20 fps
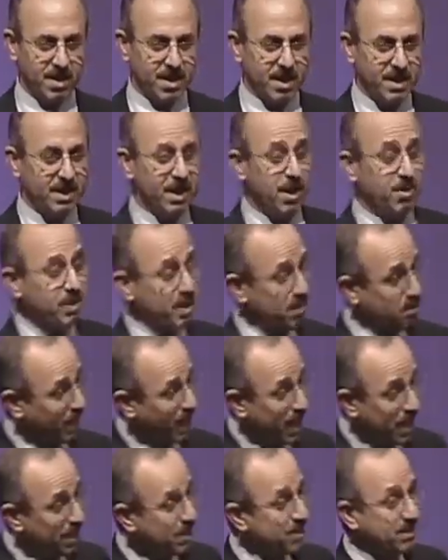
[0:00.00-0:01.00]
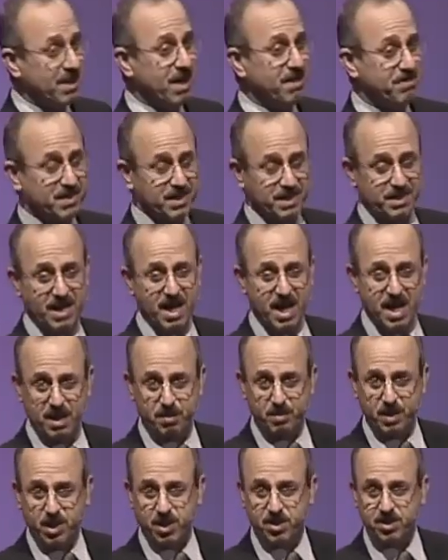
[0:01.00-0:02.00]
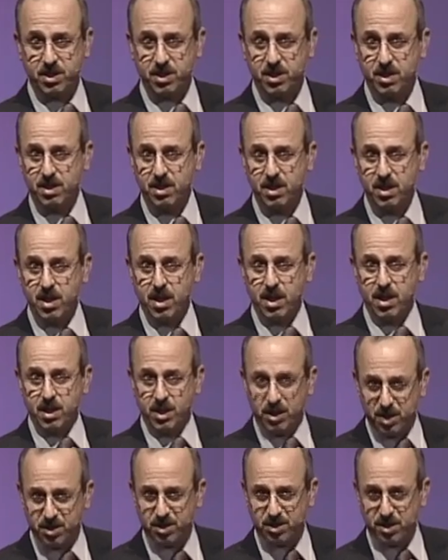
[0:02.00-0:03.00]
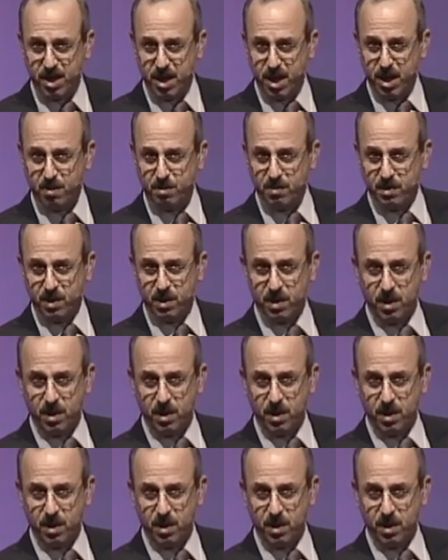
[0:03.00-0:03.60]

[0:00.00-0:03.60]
Now the pain is after that, because in Islam